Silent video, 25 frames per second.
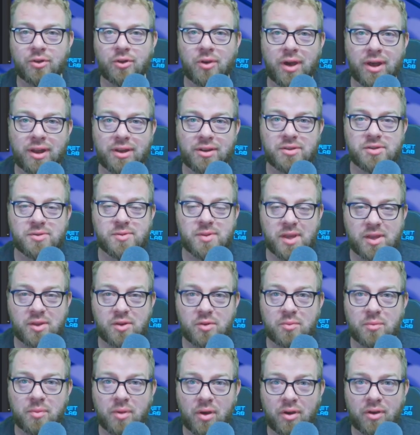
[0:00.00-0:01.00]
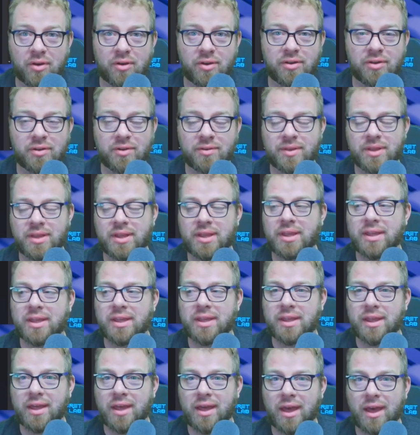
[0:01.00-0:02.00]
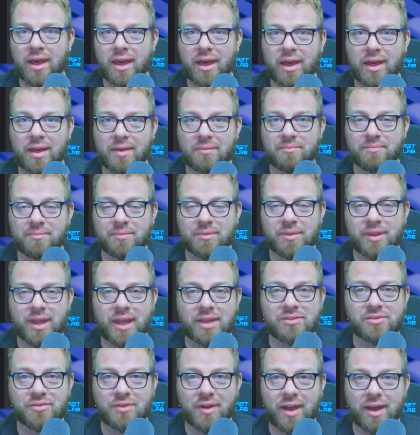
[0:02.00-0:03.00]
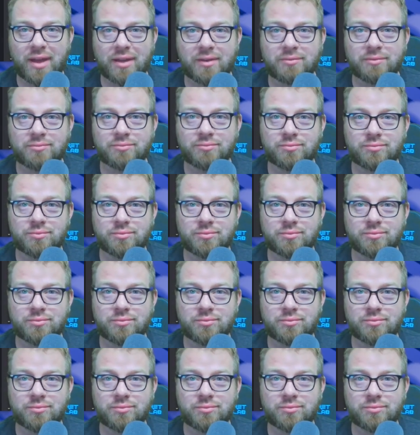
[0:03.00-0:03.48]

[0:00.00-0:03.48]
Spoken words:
know how to say Nobara, that's fine,